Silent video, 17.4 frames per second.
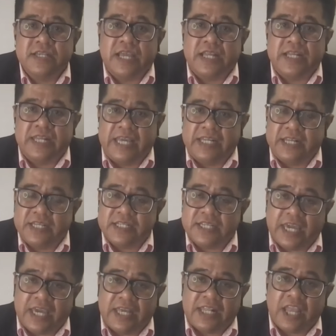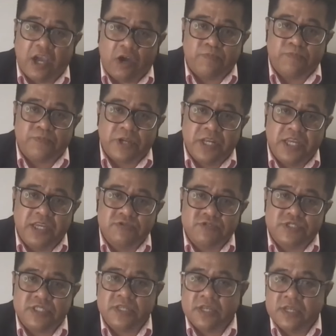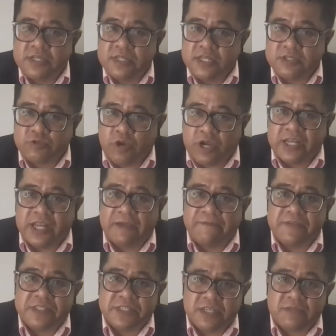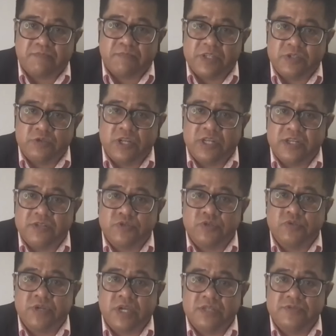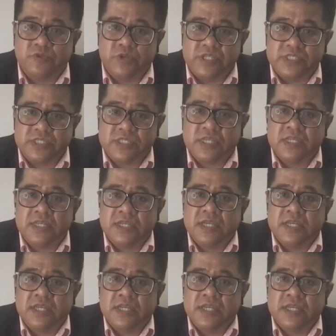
and then it can help reduce the trade deficit between the two countries.